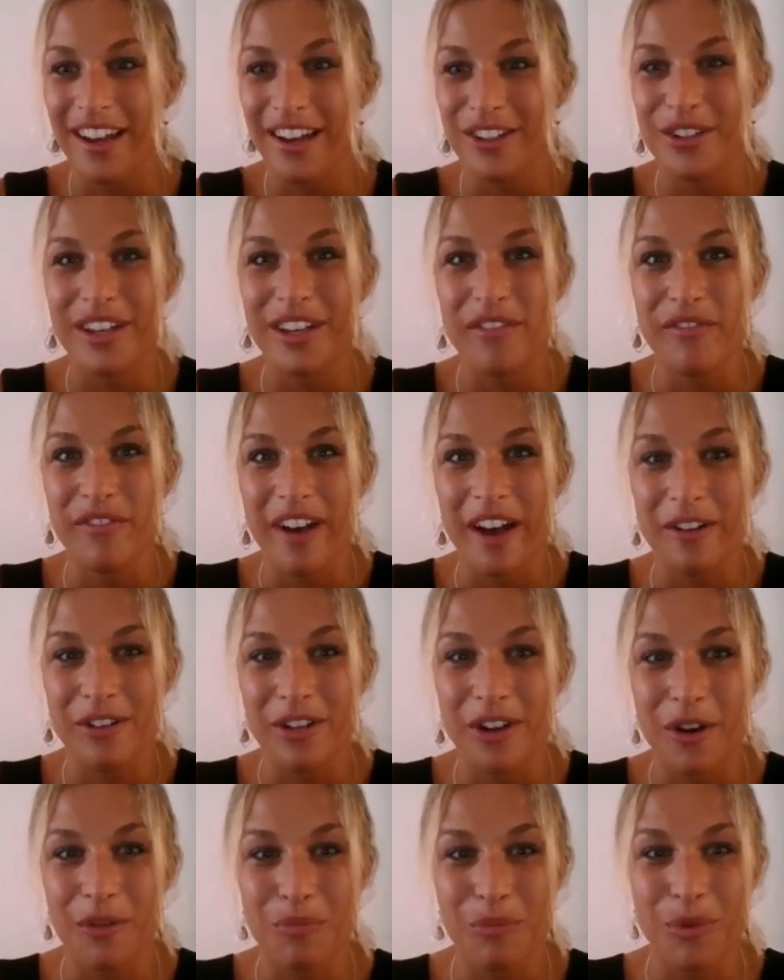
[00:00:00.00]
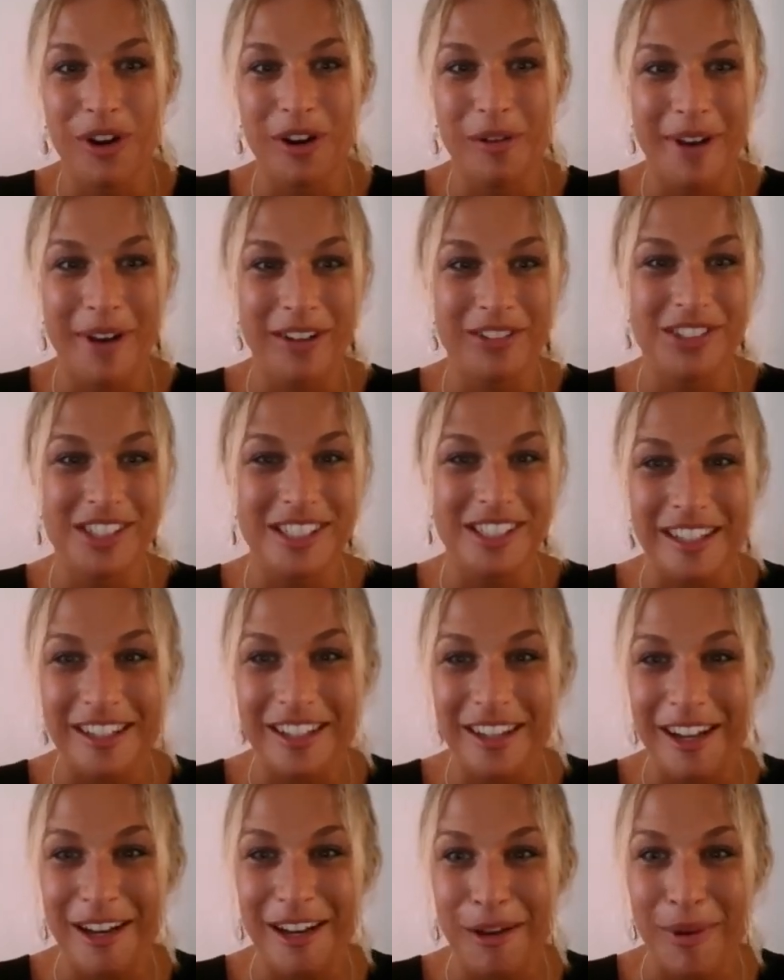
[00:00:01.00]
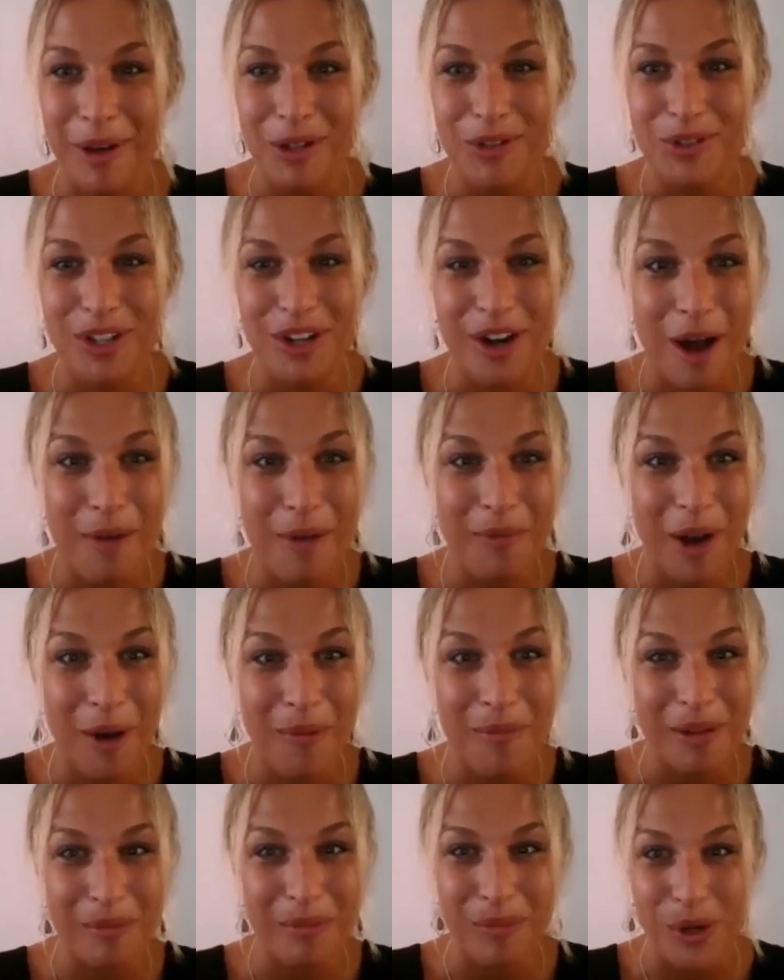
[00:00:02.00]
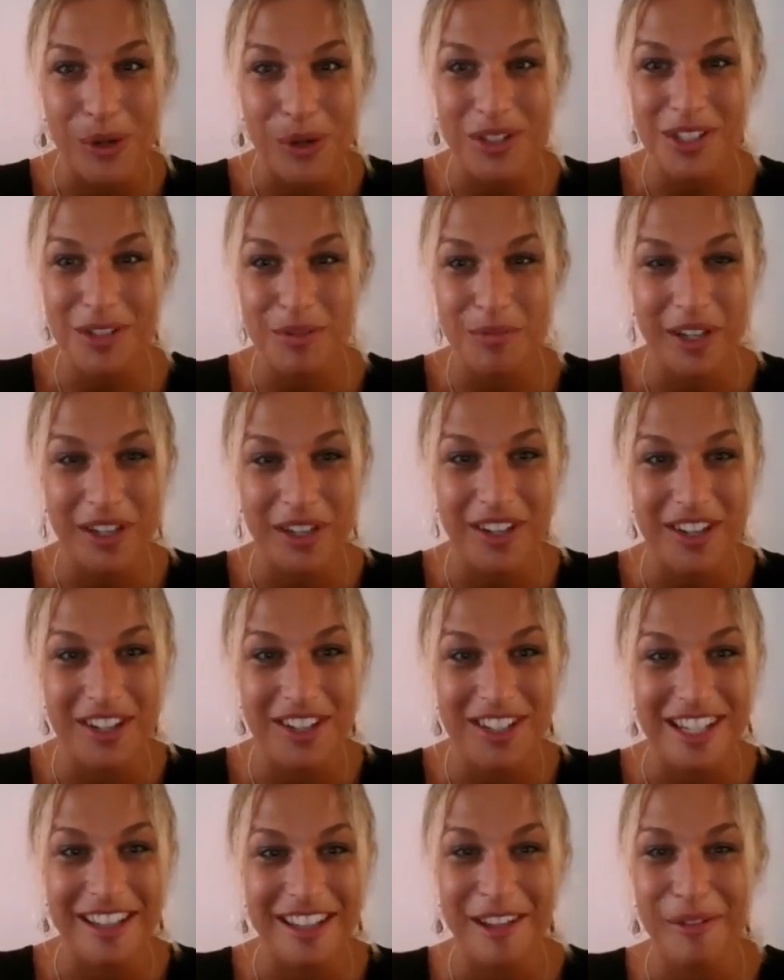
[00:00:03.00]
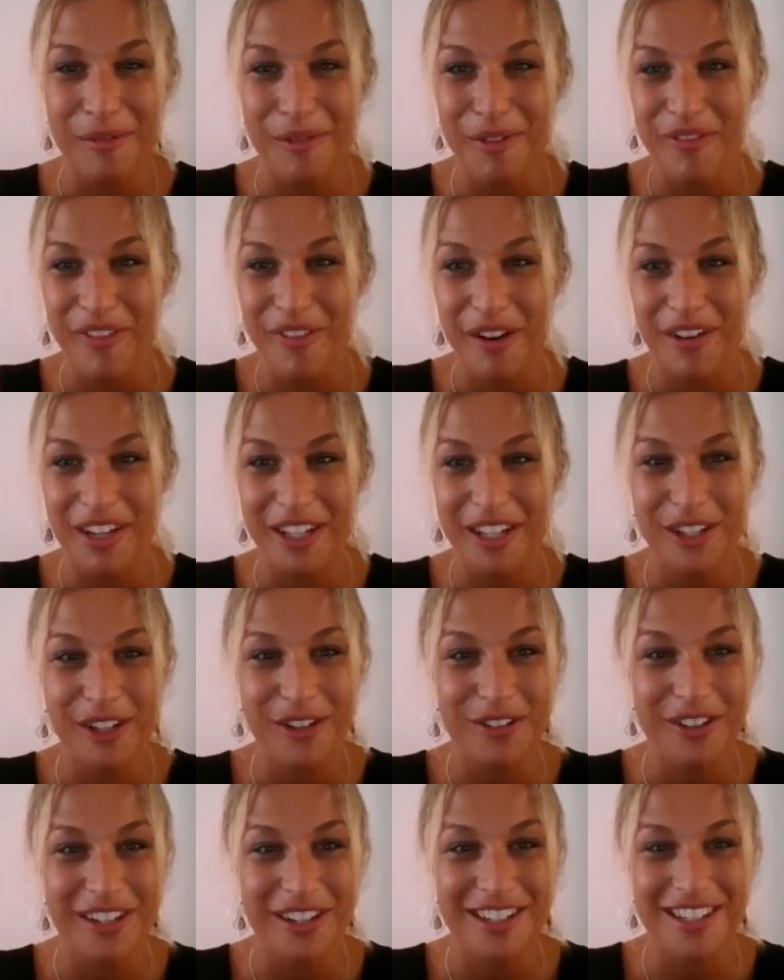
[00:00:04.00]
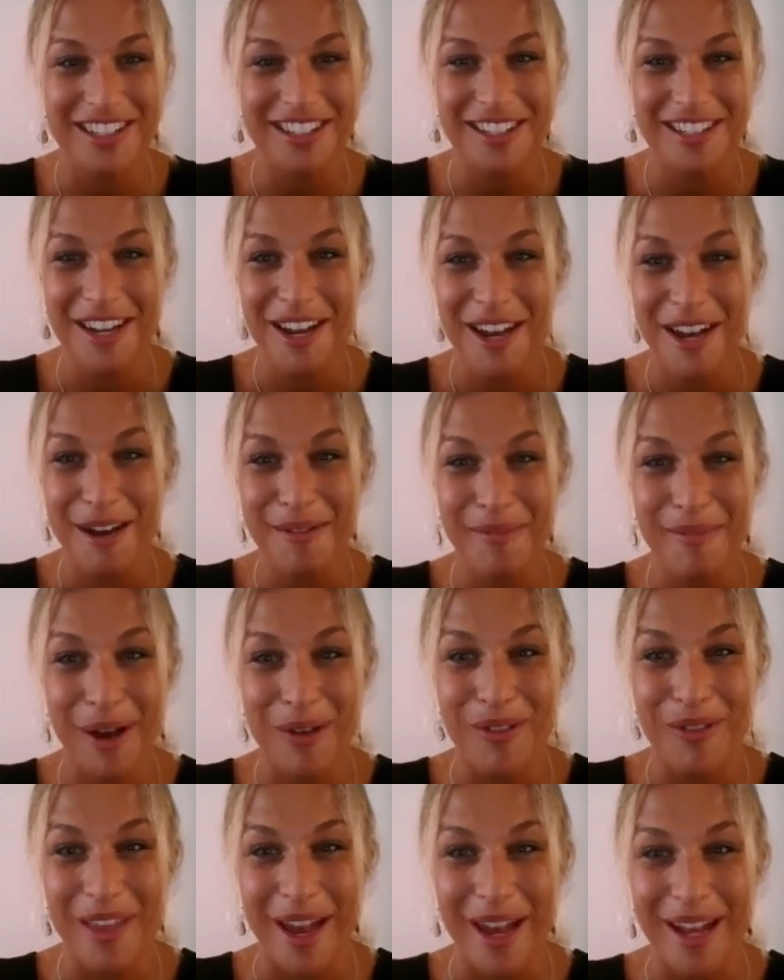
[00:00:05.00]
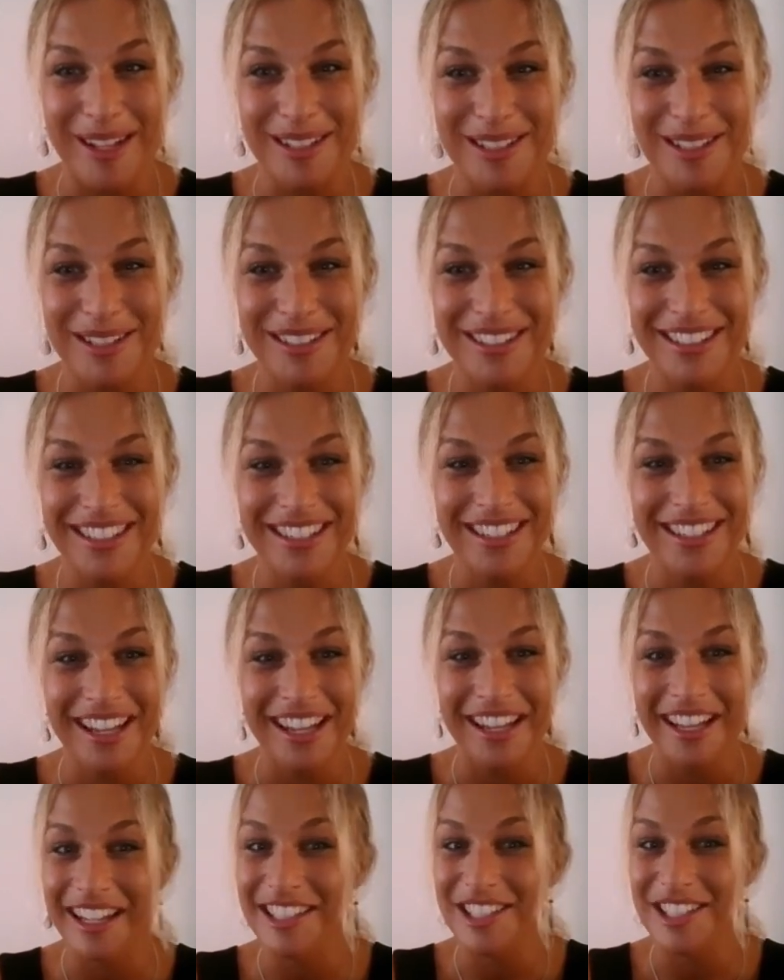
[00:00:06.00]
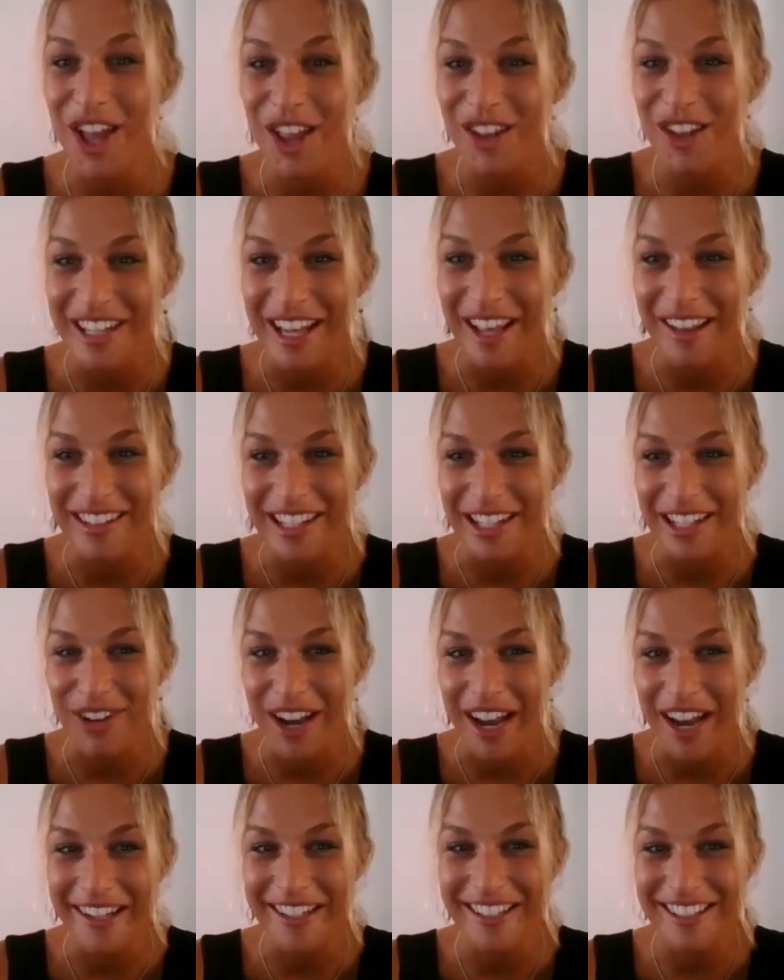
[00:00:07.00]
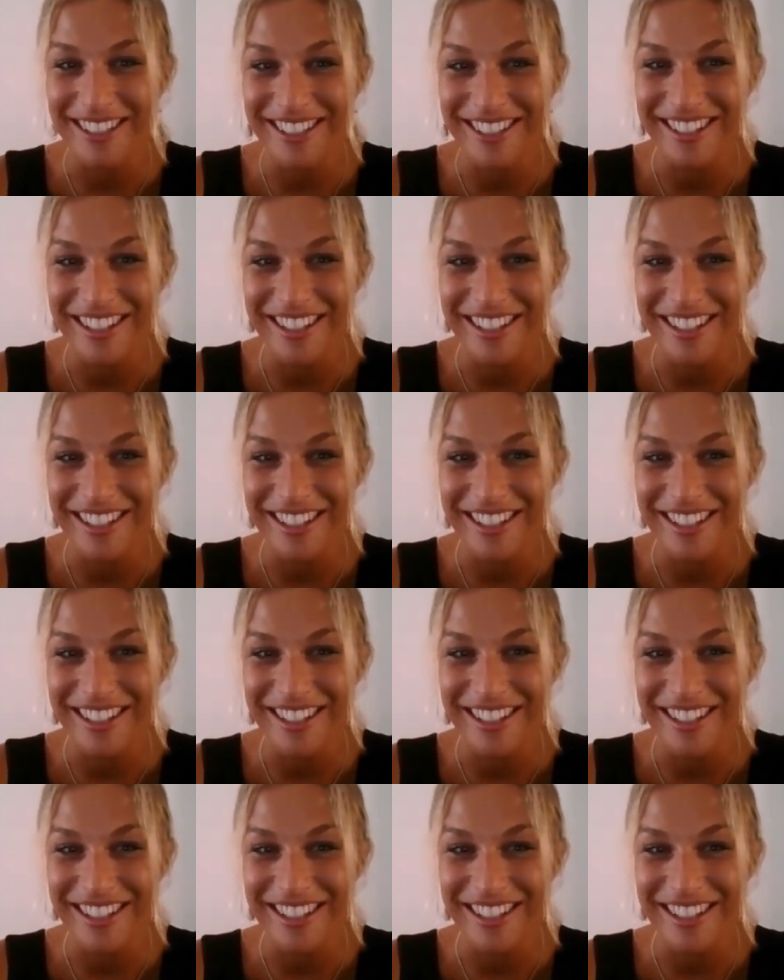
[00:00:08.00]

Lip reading: you can find out more about Signe and about her upcoming books, because I think we're very curious about that. It's not the ending, right?